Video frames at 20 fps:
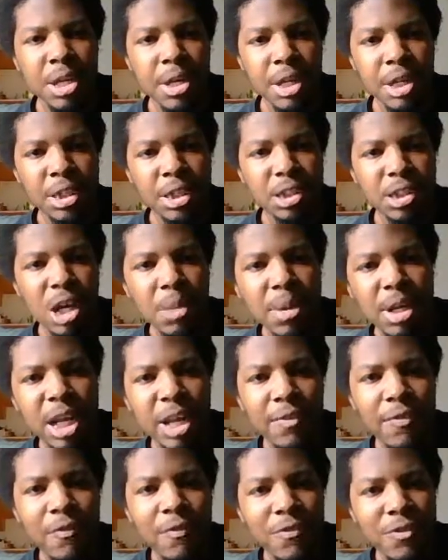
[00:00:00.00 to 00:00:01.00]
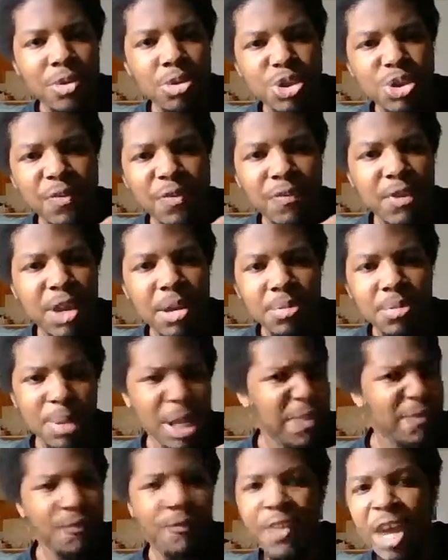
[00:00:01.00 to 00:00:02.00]
to talk about their future, their
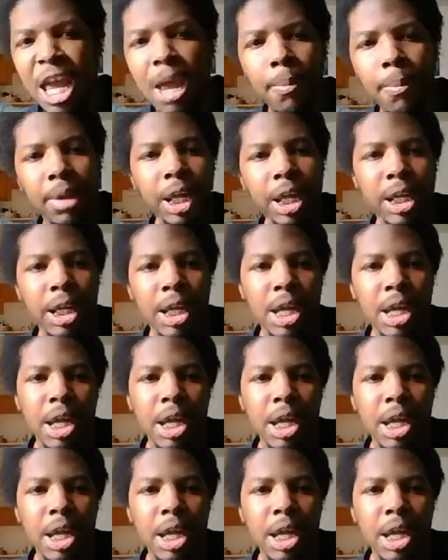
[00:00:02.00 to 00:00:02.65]
family.